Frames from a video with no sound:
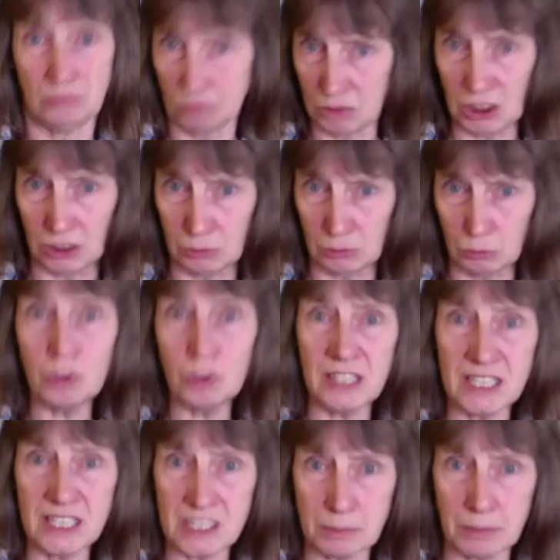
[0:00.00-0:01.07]
you know would
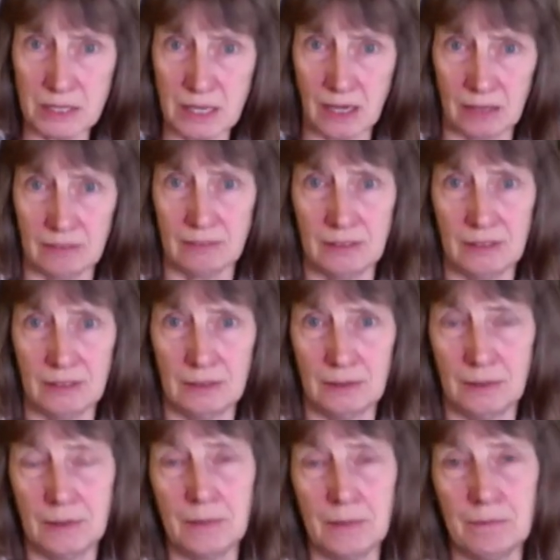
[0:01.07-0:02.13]
need to be done
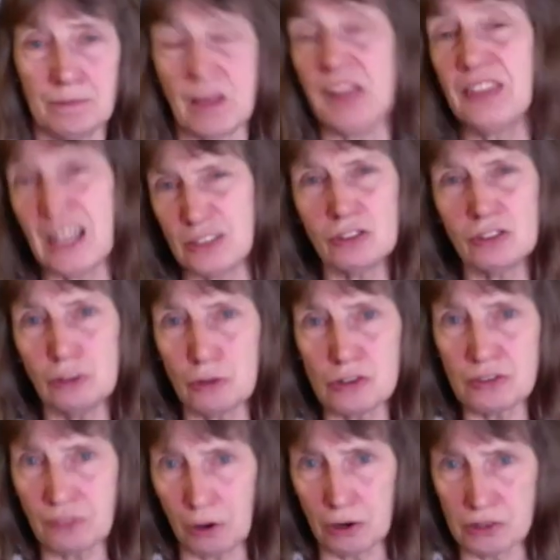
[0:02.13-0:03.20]
and that of course
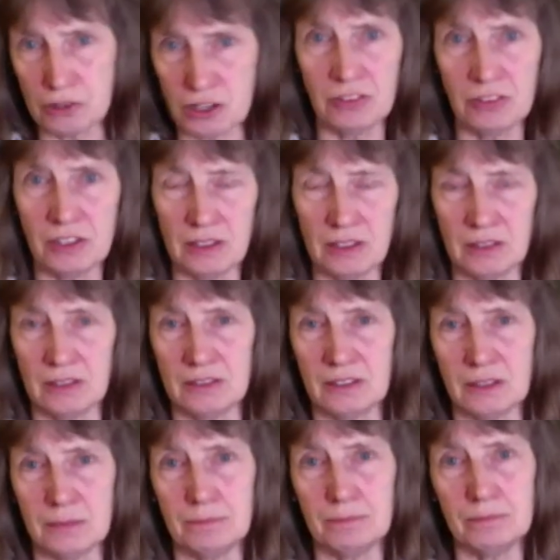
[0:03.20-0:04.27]
follows on the
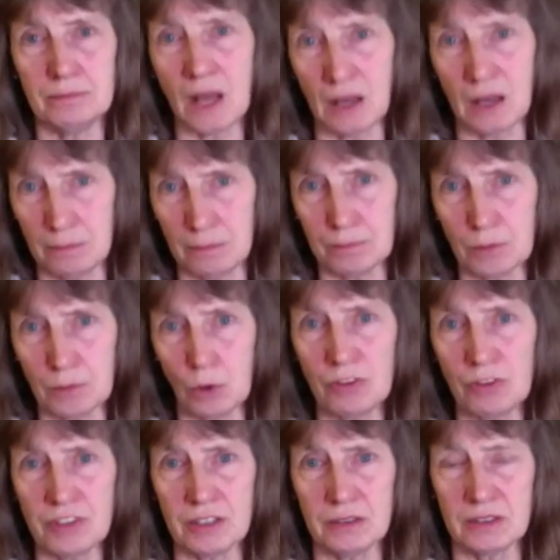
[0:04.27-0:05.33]
the um, all of
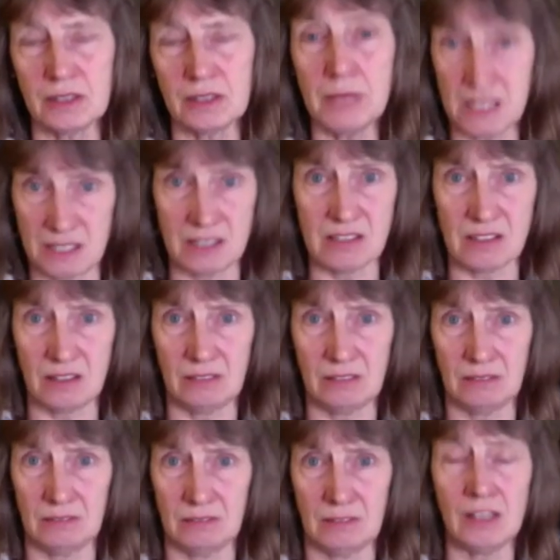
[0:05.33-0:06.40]
the, the meetings
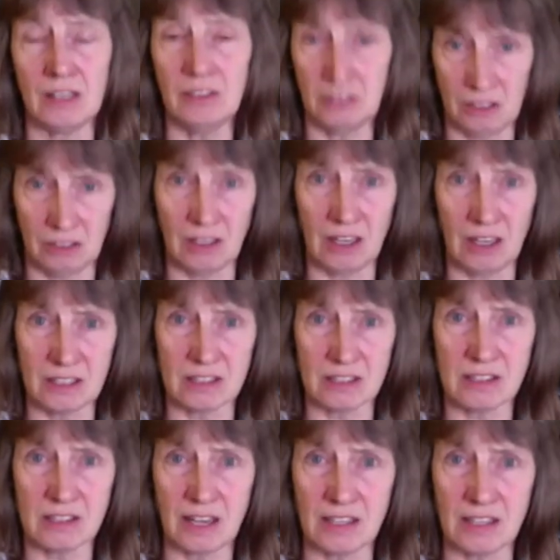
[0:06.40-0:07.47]
in in the United
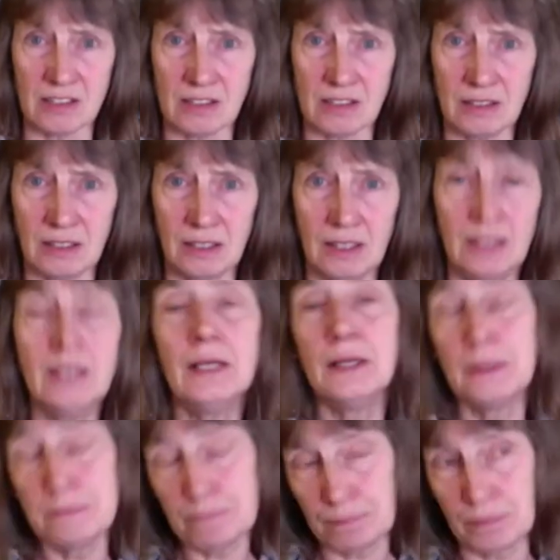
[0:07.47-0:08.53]
States
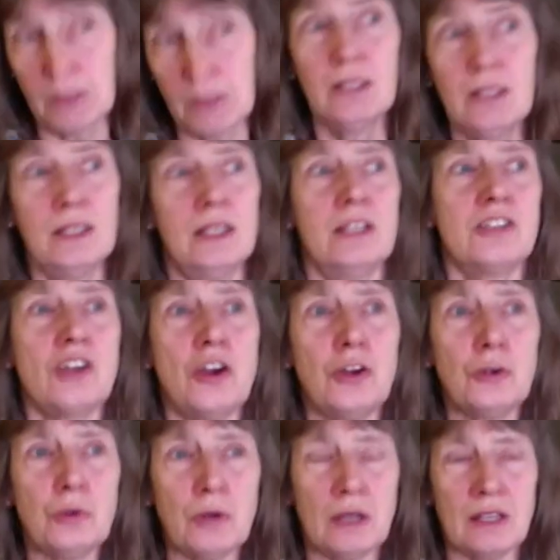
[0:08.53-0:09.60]

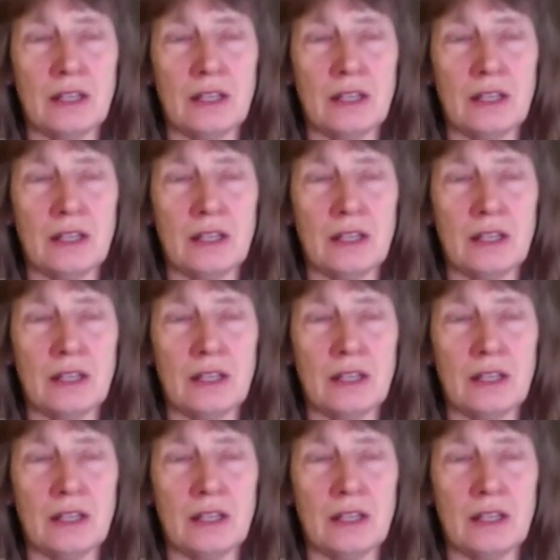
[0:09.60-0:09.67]
so